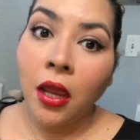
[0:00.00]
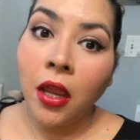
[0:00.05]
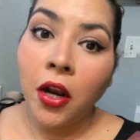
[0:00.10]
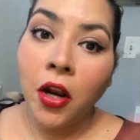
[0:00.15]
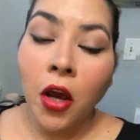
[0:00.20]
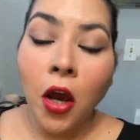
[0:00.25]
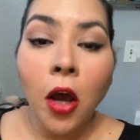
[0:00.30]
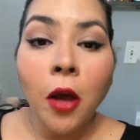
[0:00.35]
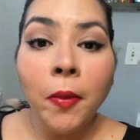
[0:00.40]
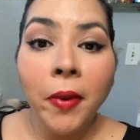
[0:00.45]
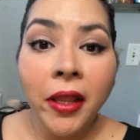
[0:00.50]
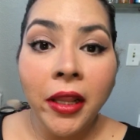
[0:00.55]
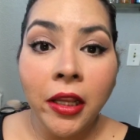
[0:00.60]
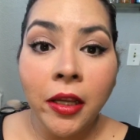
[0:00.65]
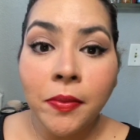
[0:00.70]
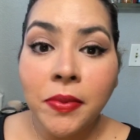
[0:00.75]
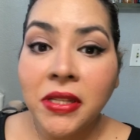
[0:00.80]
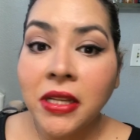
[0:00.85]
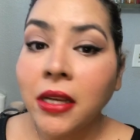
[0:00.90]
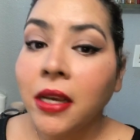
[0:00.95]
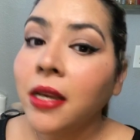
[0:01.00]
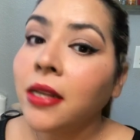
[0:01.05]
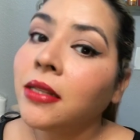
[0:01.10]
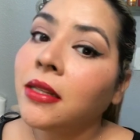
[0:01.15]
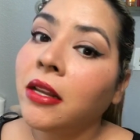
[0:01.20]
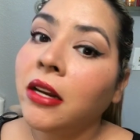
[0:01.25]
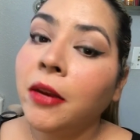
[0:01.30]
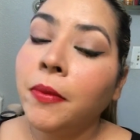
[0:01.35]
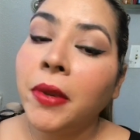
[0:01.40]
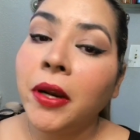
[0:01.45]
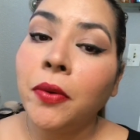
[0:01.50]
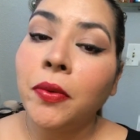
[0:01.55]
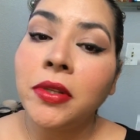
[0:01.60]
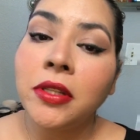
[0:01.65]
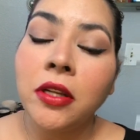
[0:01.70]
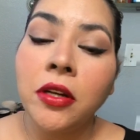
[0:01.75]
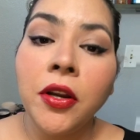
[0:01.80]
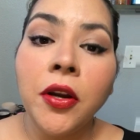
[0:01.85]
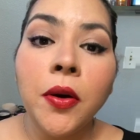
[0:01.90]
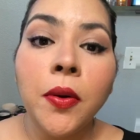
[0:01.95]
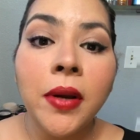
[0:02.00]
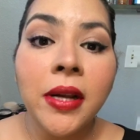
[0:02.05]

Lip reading: And on my lips, in case anybody wants to know,